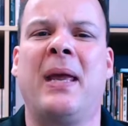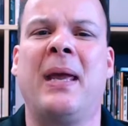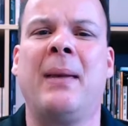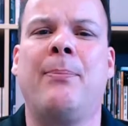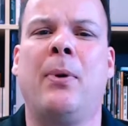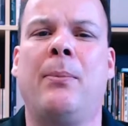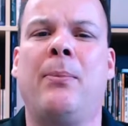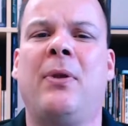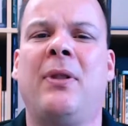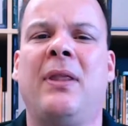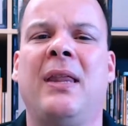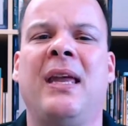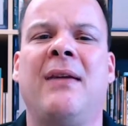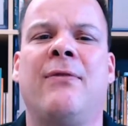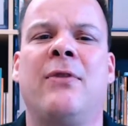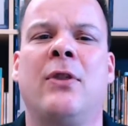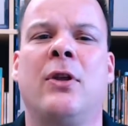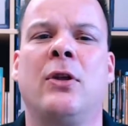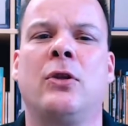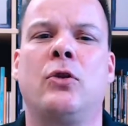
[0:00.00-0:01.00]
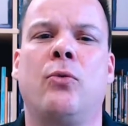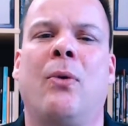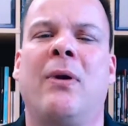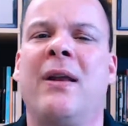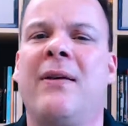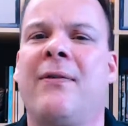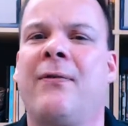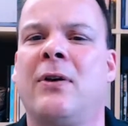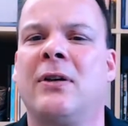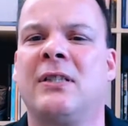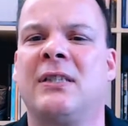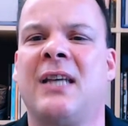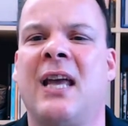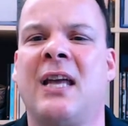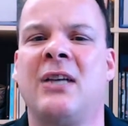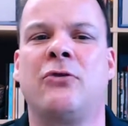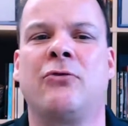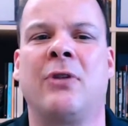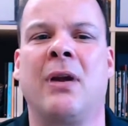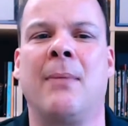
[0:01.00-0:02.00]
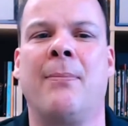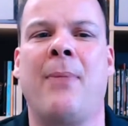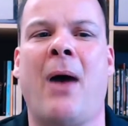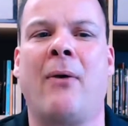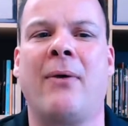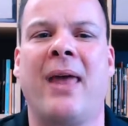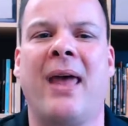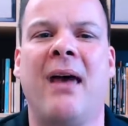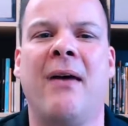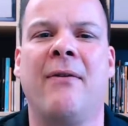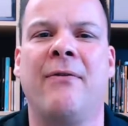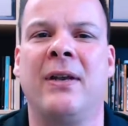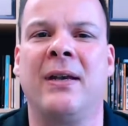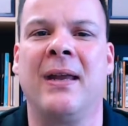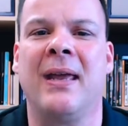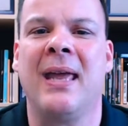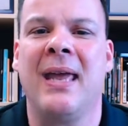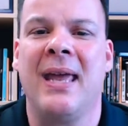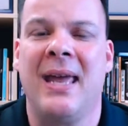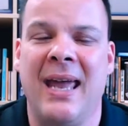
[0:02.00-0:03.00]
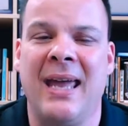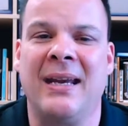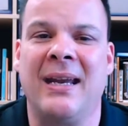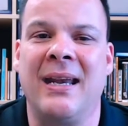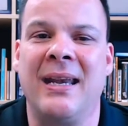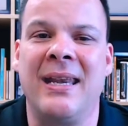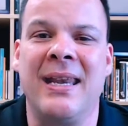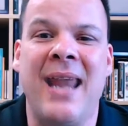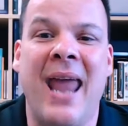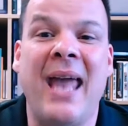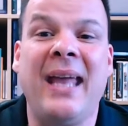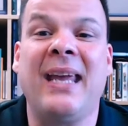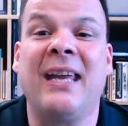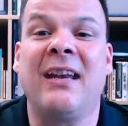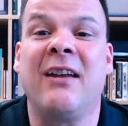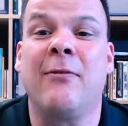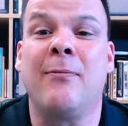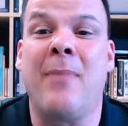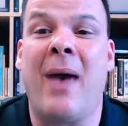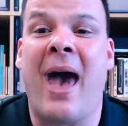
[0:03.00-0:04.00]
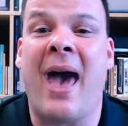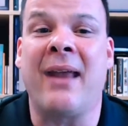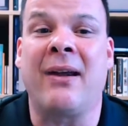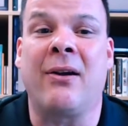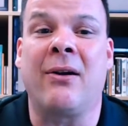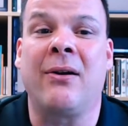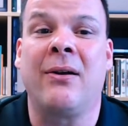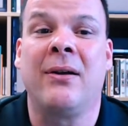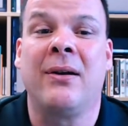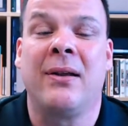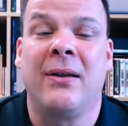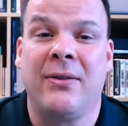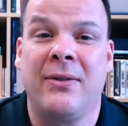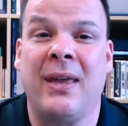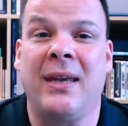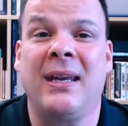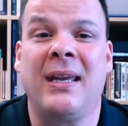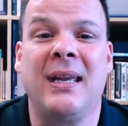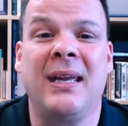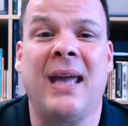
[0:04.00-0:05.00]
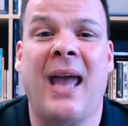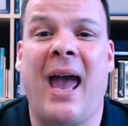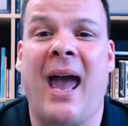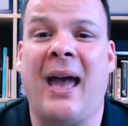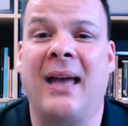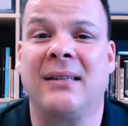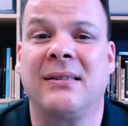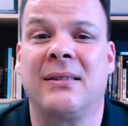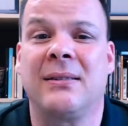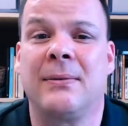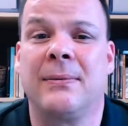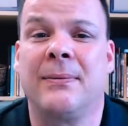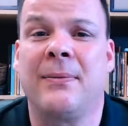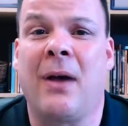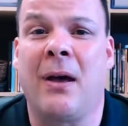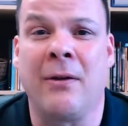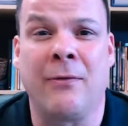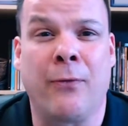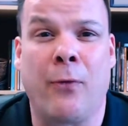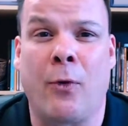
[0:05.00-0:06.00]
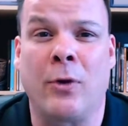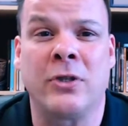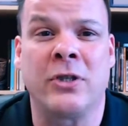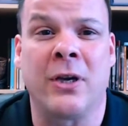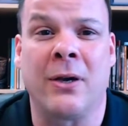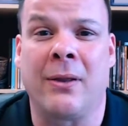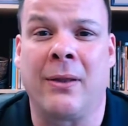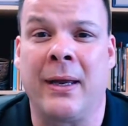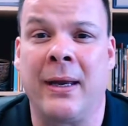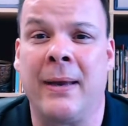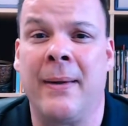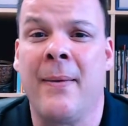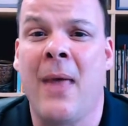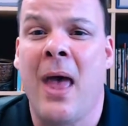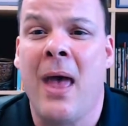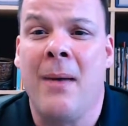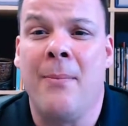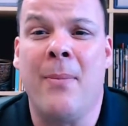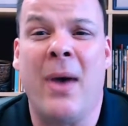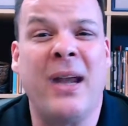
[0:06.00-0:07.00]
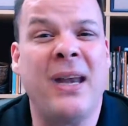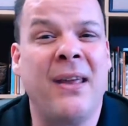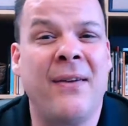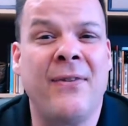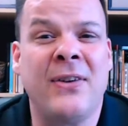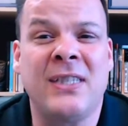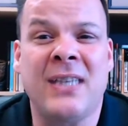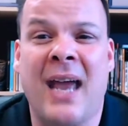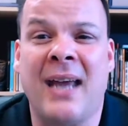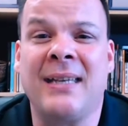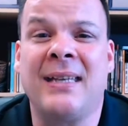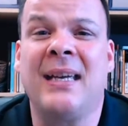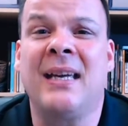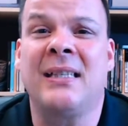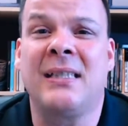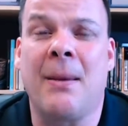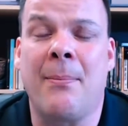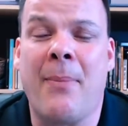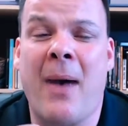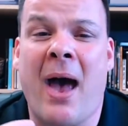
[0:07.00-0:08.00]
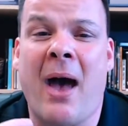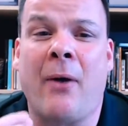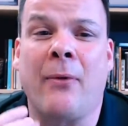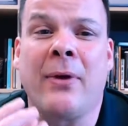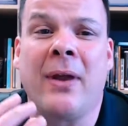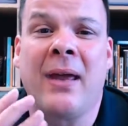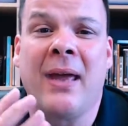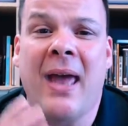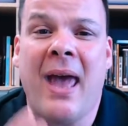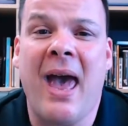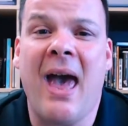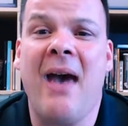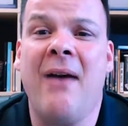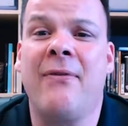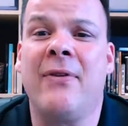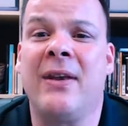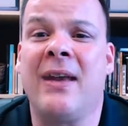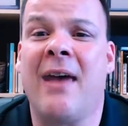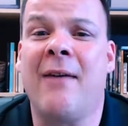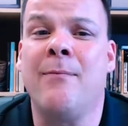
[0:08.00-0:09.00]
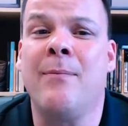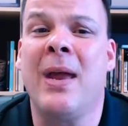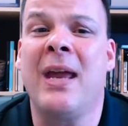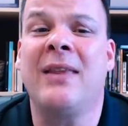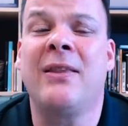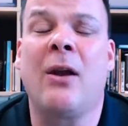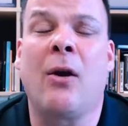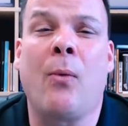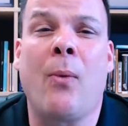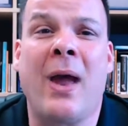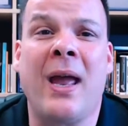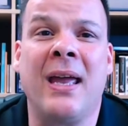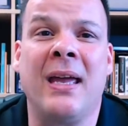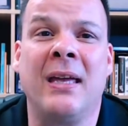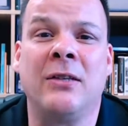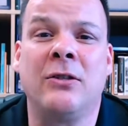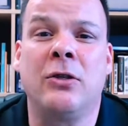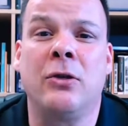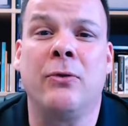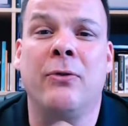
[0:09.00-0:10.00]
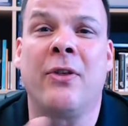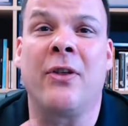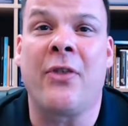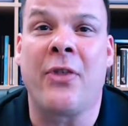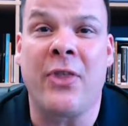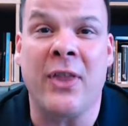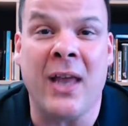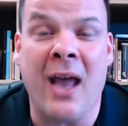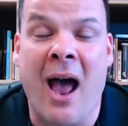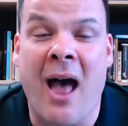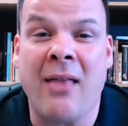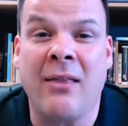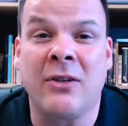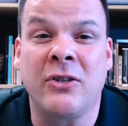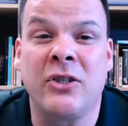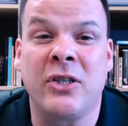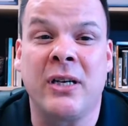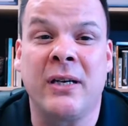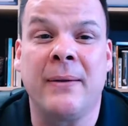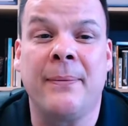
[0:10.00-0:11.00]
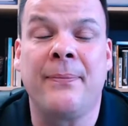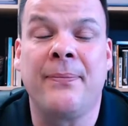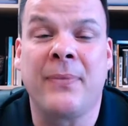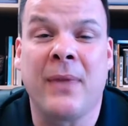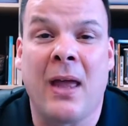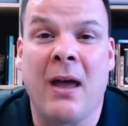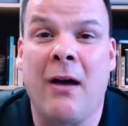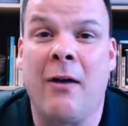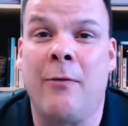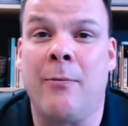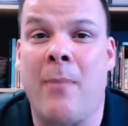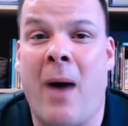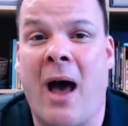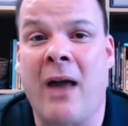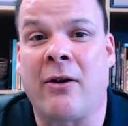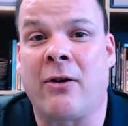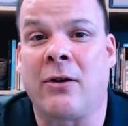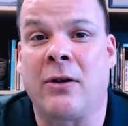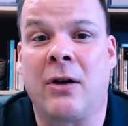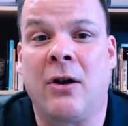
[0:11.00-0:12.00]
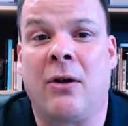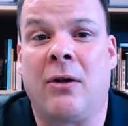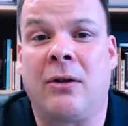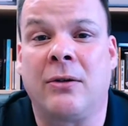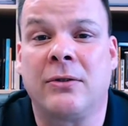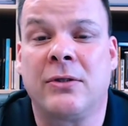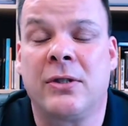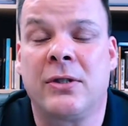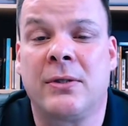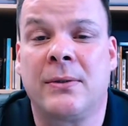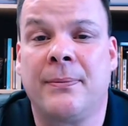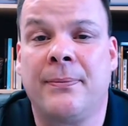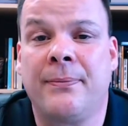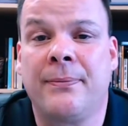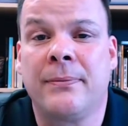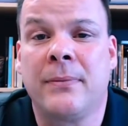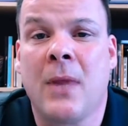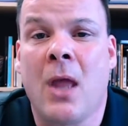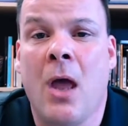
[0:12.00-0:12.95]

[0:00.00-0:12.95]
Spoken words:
people believe in the 21st century about heaven in a negative manner than he has. unfortunately. Many of his ideas about heaven have made their way into the theology of modern cults.